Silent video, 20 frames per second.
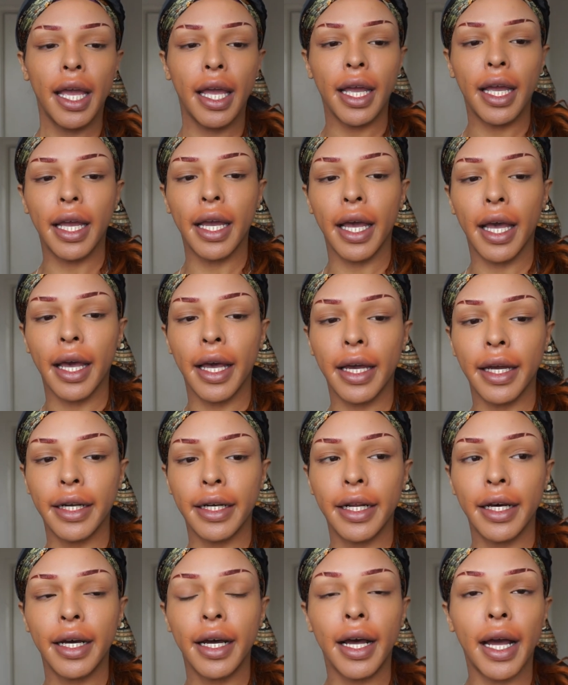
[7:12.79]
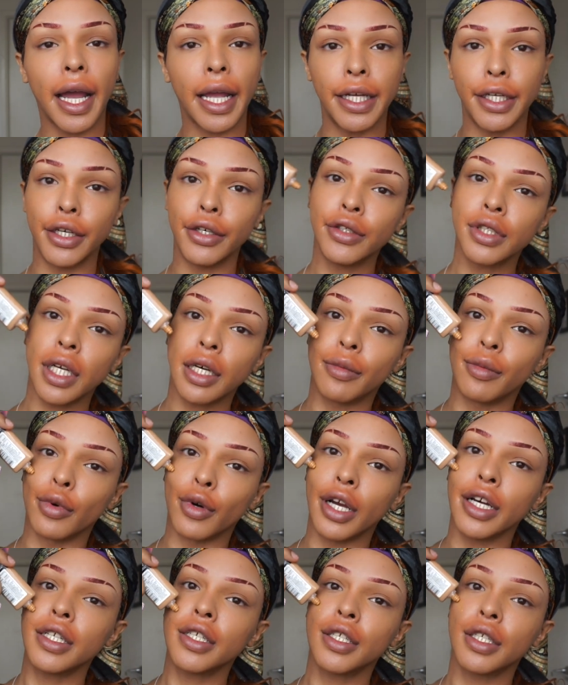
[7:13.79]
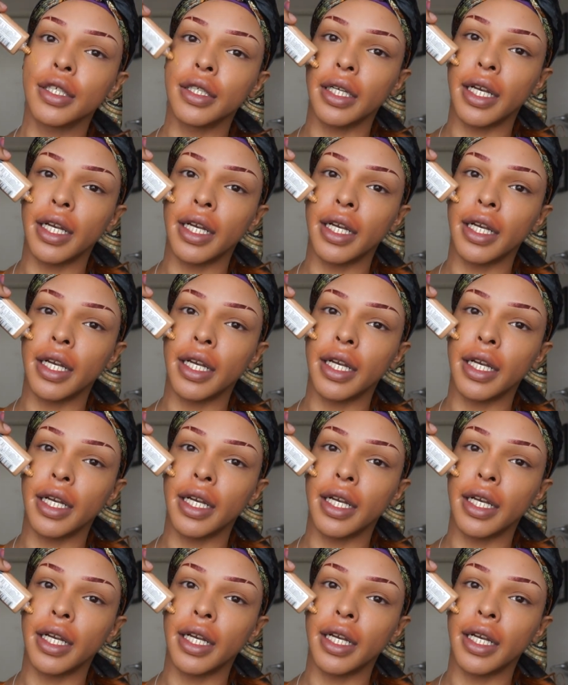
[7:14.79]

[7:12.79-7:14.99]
And I use a brush